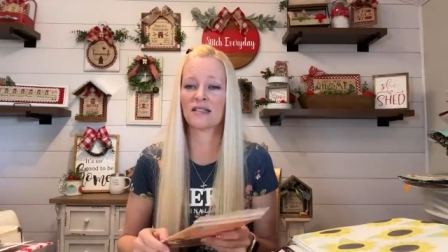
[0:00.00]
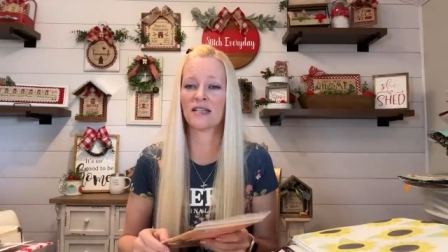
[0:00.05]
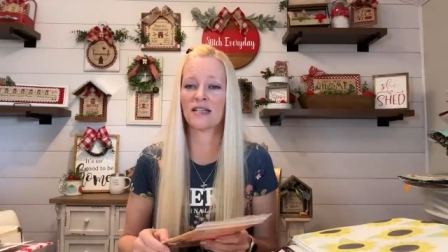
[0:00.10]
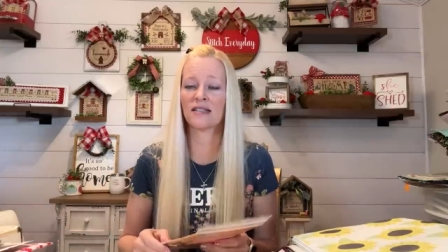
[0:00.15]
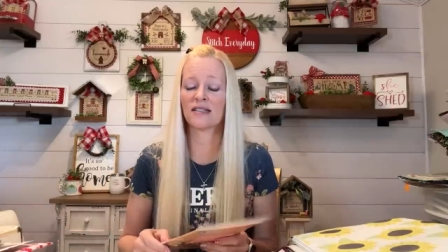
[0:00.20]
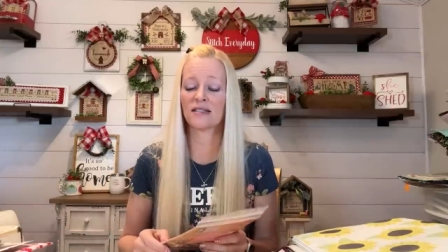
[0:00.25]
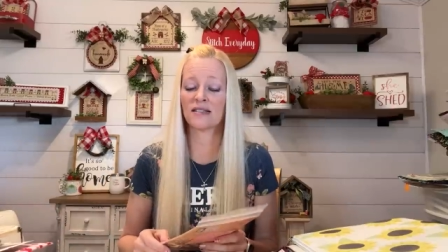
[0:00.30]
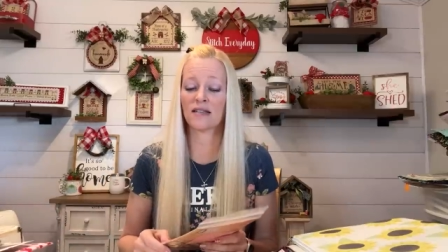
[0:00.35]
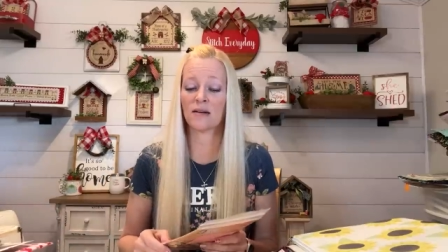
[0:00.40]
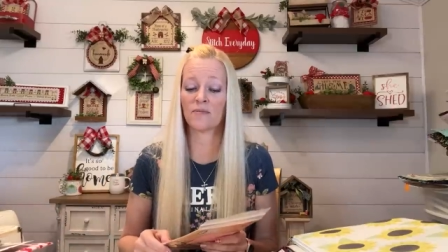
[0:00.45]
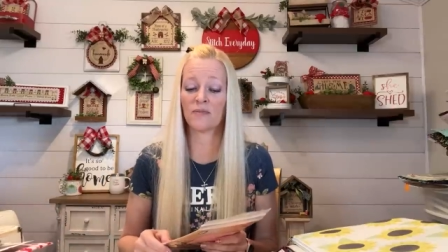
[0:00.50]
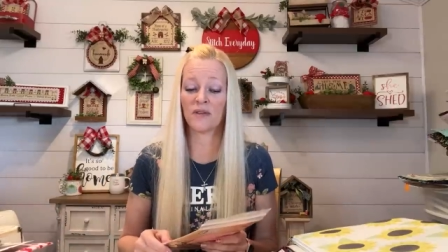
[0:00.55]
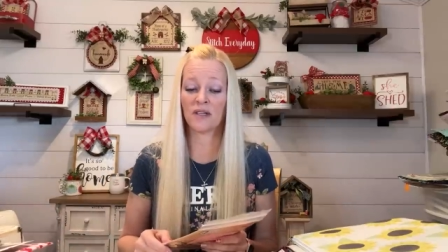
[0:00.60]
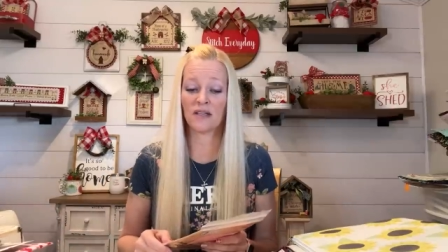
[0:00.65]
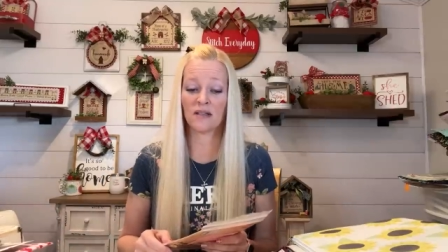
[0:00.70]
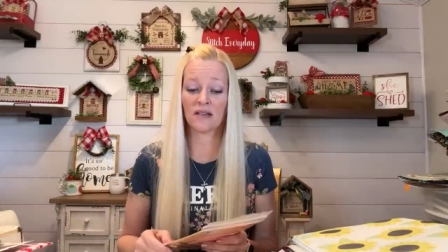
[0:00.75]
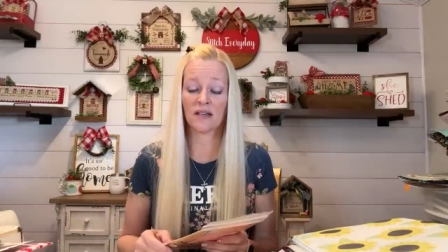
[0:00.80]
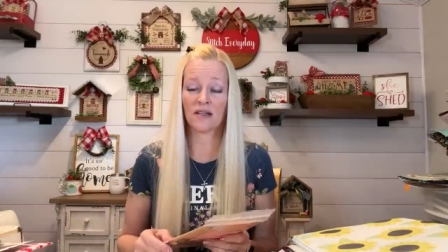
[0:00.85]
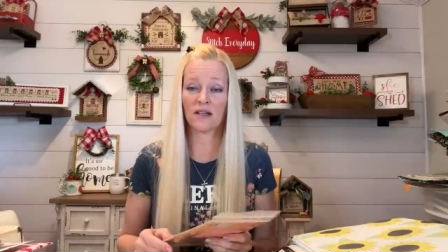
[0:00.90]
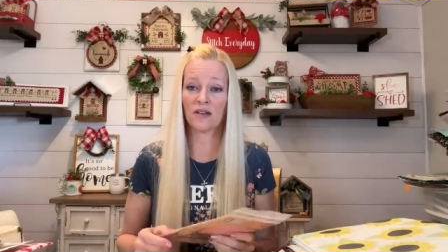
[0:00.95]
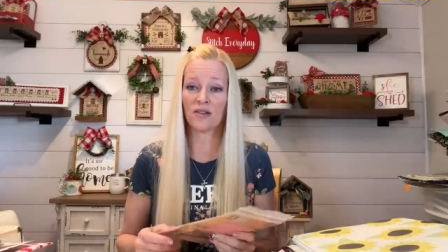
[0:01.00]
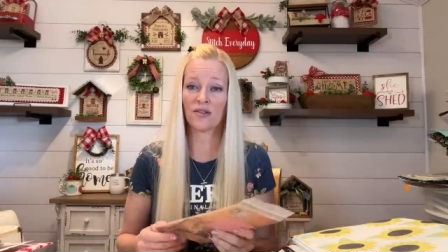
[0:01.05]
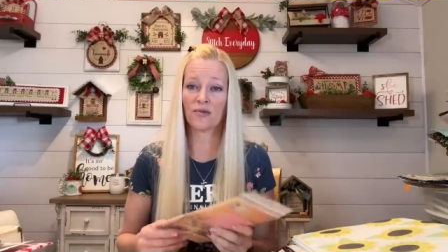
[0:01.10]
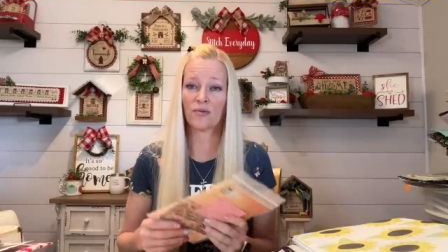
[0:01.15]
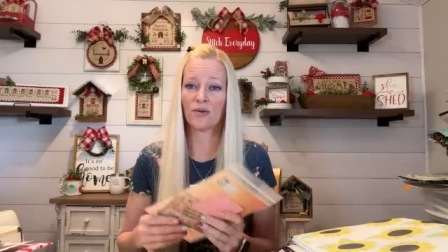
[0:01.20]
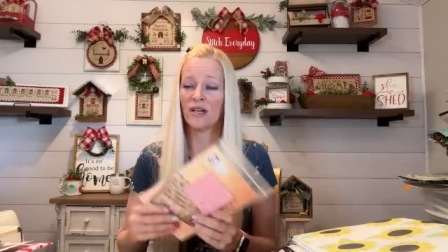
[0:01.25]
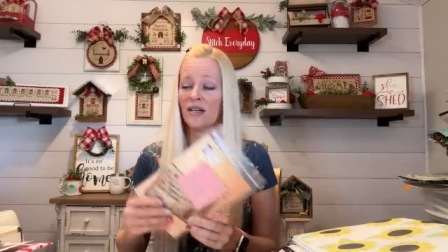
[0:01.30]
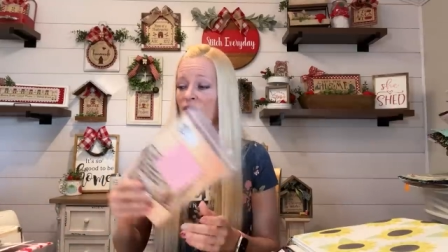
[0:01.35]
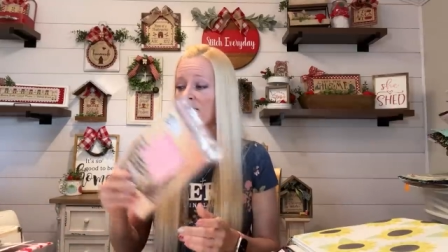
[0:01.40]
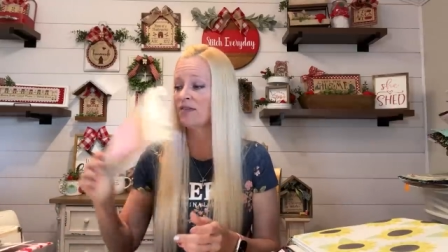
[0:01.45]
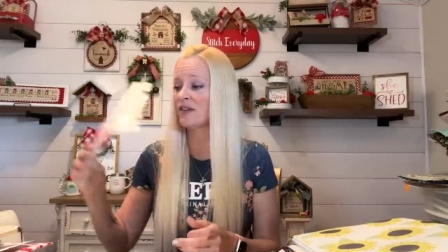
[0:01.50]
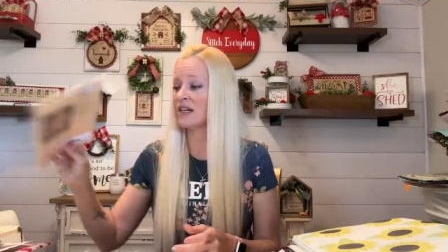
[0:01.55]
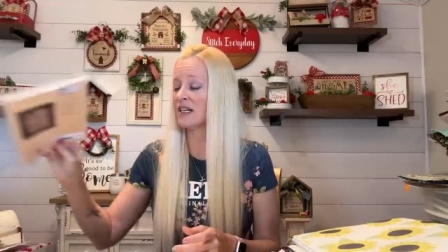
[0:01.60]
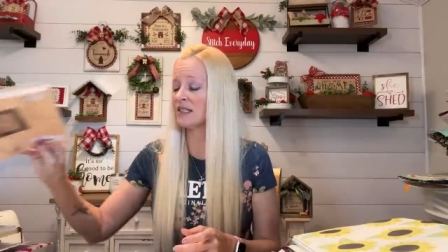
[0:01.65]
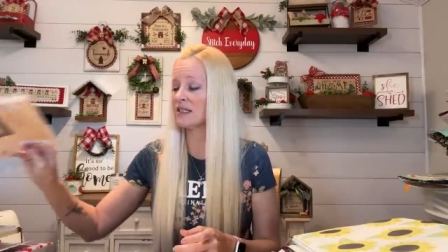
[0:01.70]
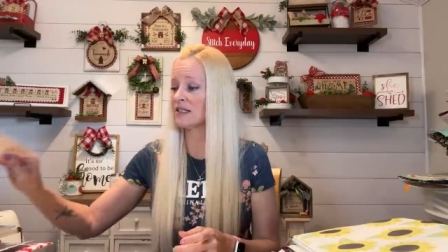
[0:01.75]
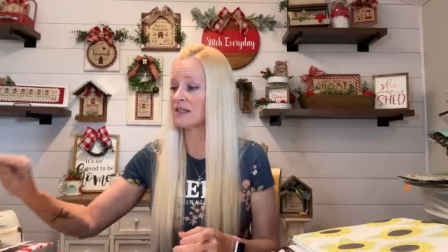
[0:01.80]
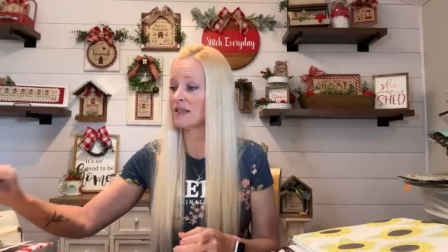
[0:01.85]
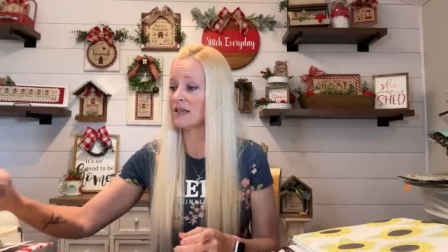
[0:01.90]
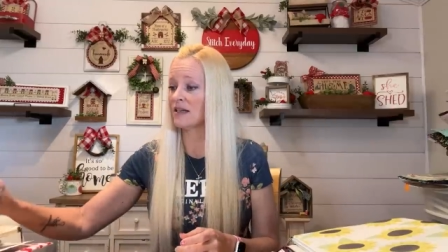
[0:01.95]
it's something that the three of
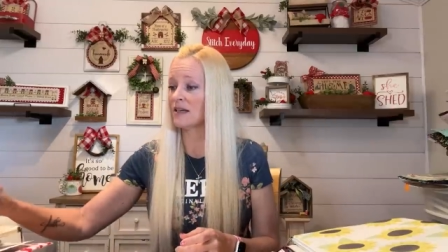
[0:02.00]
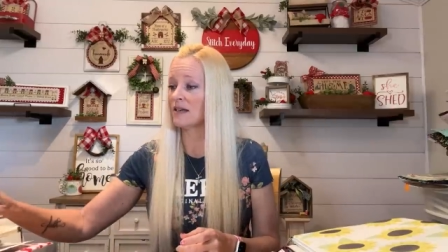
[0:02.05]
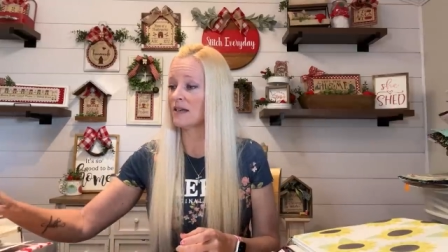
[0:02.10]
us